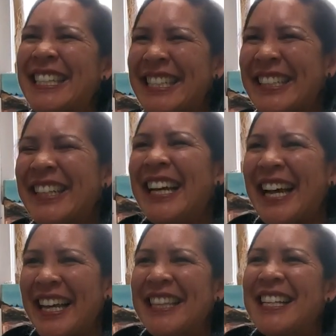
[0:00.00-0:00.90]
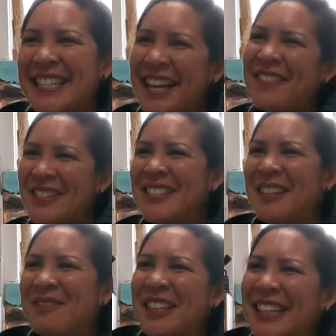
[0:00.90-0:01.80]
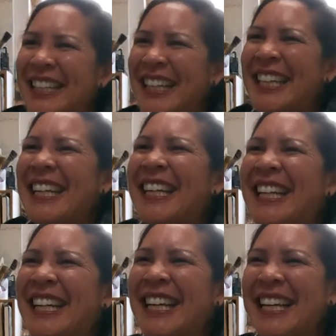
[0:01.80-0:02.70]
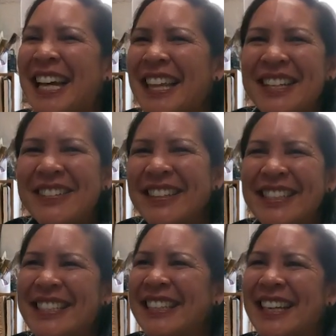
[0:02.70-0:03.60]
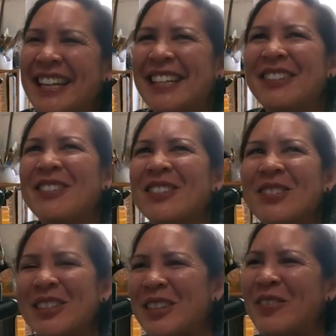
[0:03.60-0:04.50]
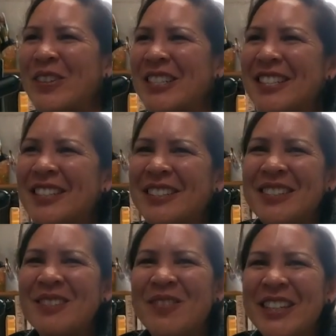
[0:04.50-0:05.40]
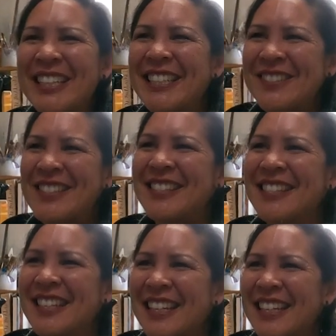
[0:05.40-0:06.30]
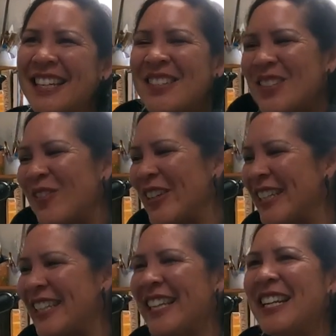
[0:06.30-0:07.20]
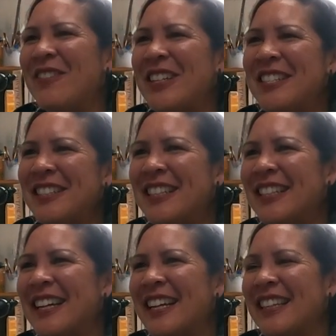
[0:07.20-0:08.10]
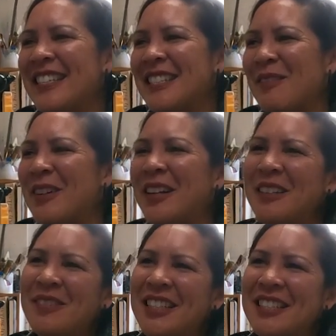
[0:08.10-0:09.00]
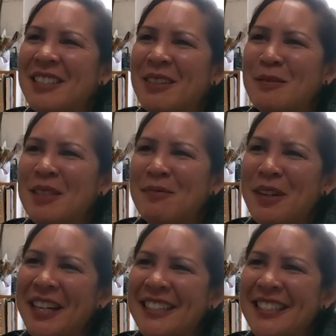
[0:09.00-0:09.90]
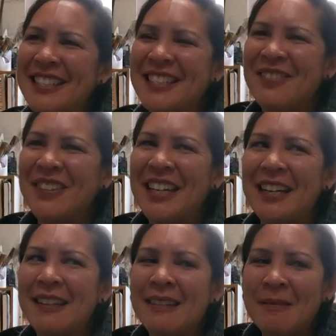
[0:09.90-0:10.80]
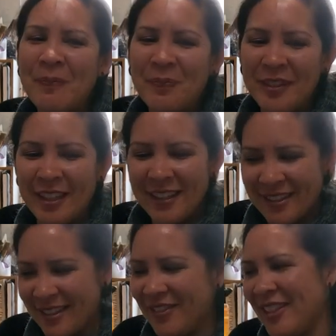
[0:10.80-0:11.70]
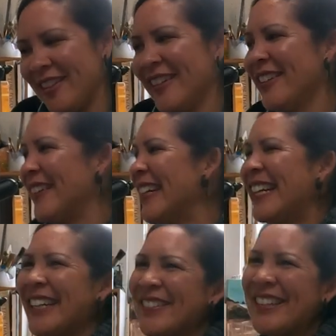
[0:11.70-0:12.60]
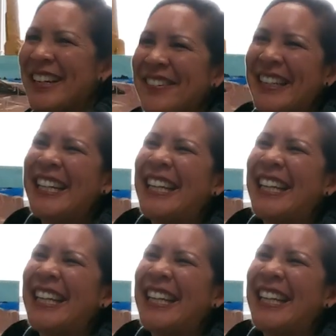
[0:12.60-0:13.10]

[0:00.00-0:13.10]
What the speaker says: So at that time it was something. I think we only did like 3 or 4 shows, but it was fun. And then eventually, like, they stopped calling me to show up to practice, and I'm like, yeah, I got stuff to do anyway. Whatever.